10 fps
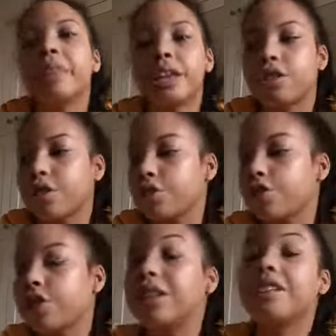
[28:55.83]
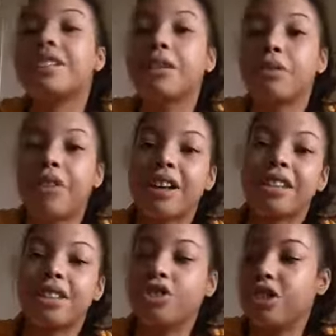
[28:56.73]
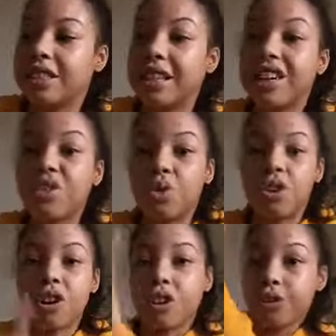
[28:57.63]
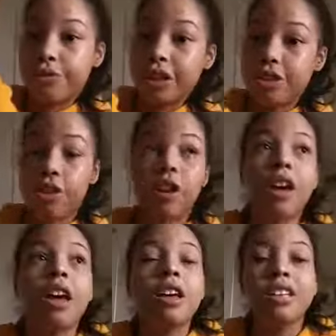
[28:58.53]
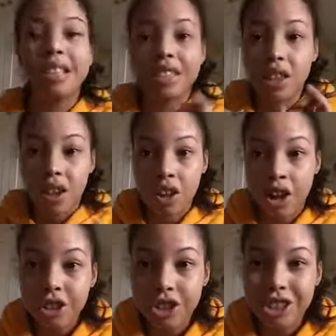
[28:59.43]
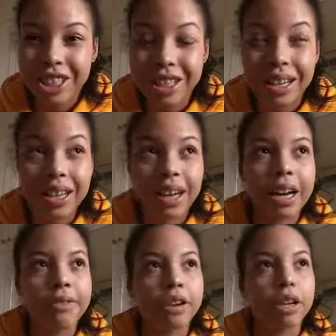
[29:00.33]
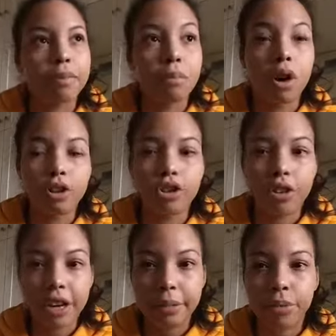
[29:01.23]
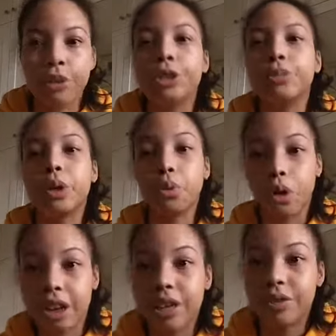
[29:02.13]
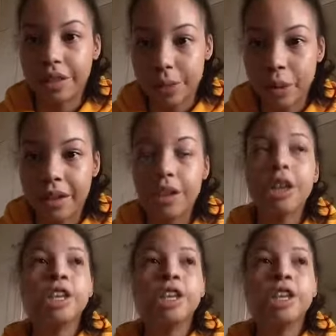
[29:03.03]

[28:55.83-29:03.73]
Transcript: That's so true. Same with Adelaine, she's letting all her good things grow. Since last year, I think March or April, she's been working on this palette.